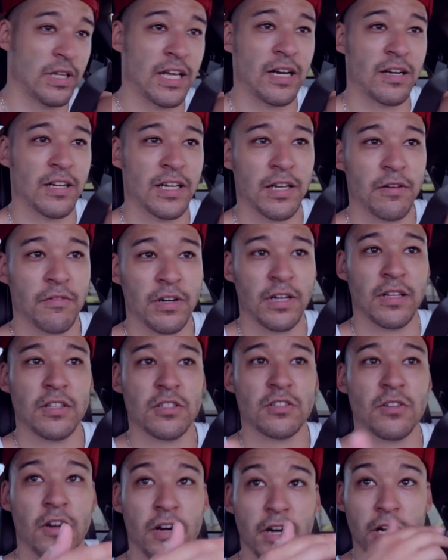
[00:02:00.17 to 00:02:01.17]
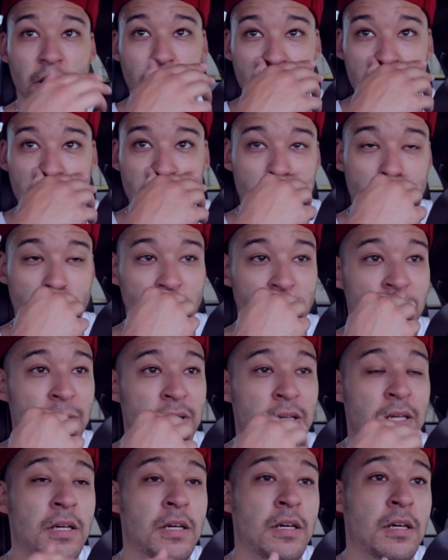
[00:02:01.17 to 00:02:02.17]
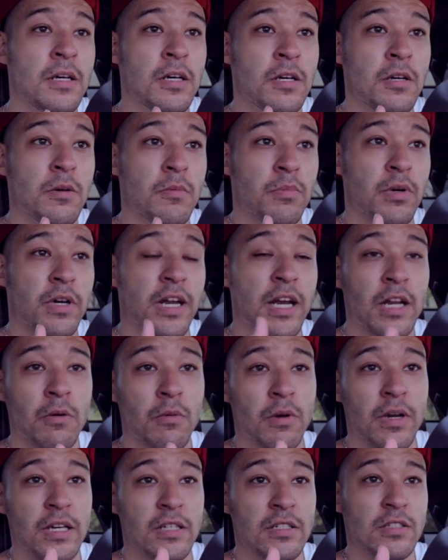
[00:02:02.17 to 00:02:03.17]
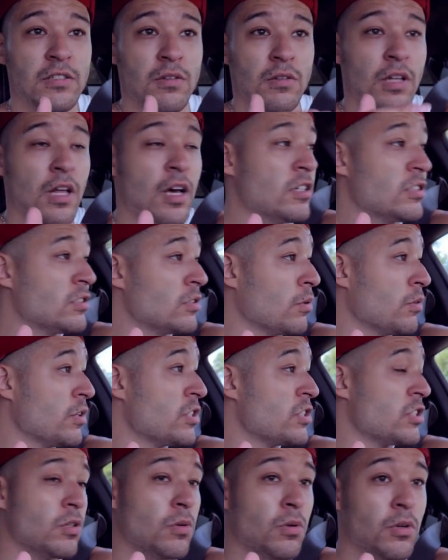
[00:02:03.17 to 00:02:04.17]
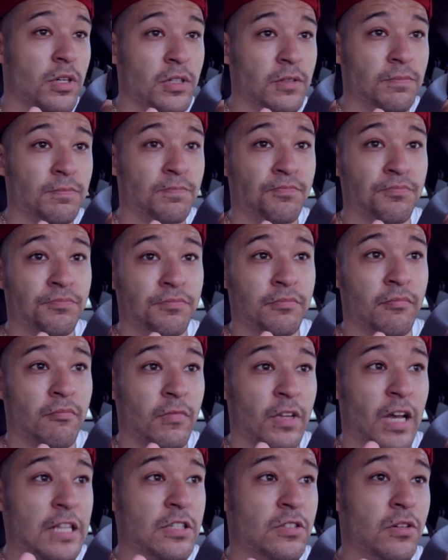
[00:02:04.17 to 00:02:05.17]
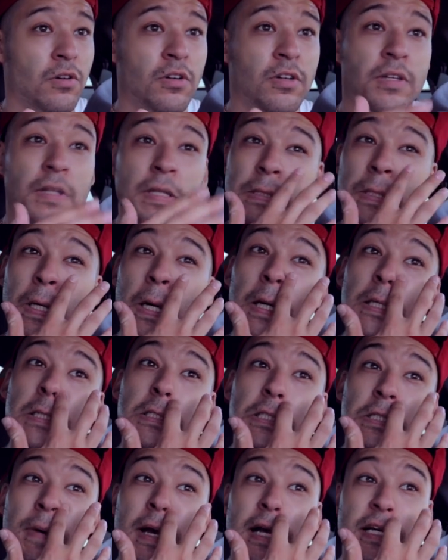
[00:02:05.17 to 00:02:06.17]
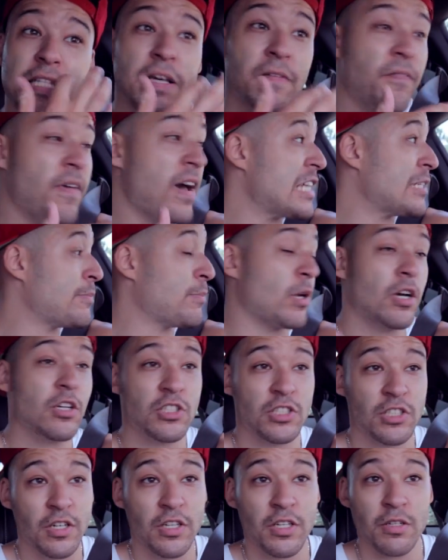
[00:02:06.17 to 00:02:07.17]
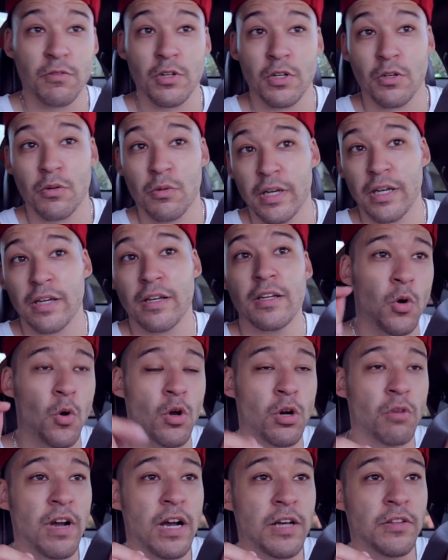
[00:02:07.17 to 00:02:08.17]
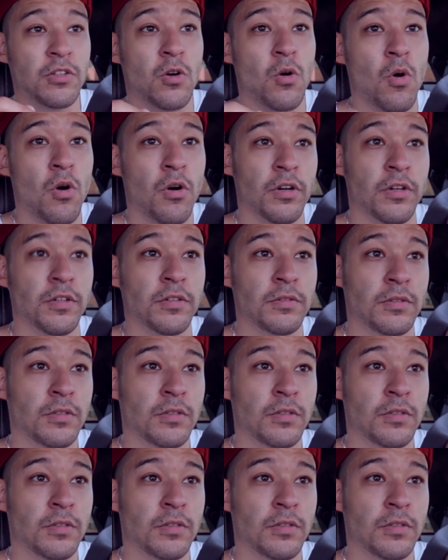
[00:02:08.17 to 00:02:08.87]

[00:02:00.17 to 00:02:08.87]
plan on getting rid of this car anyways soon. But anyways, so long story short, I told her this car doesn't smash that fast, but I'll show you real quick. Going around the corner,